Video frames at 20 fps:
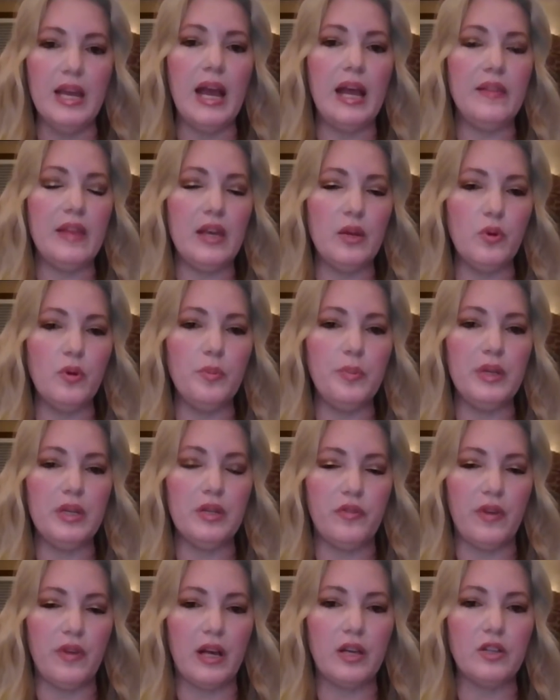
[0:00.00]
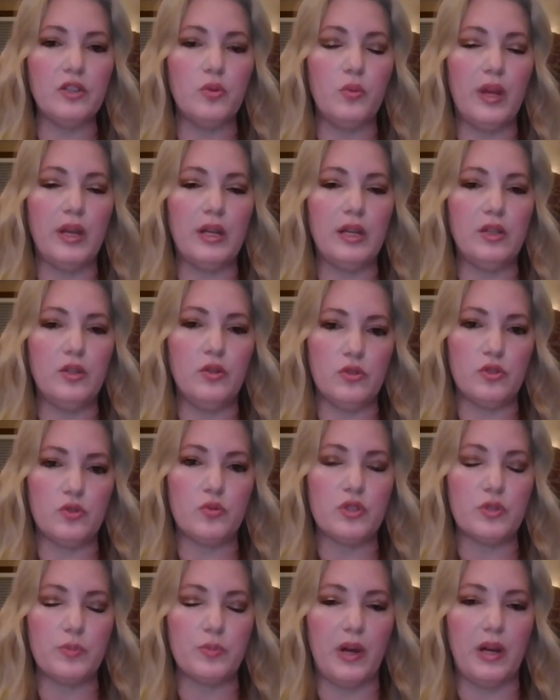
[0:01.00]
and they will be evaluating
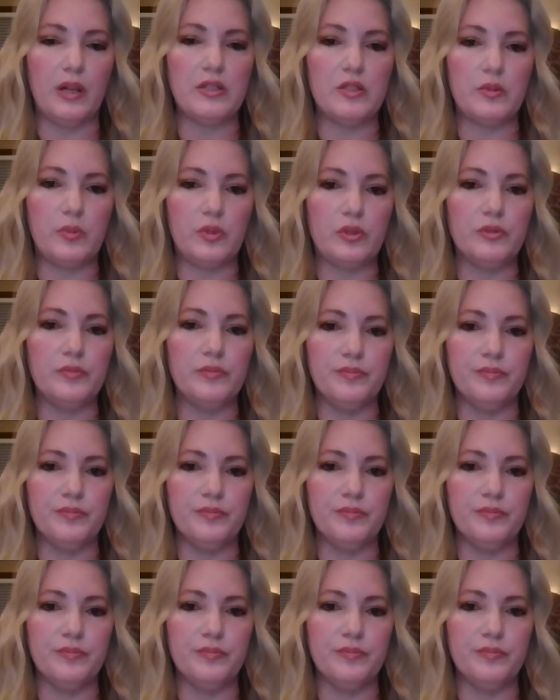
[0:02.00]
who's responsible.